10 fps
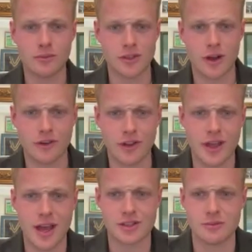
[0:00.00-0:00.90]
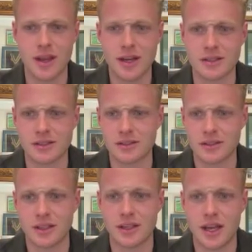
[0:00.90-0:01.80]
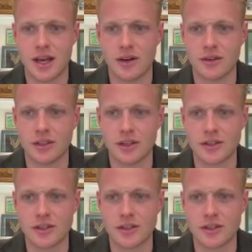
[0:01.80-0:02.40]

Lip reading: was over 1,000 meters, and now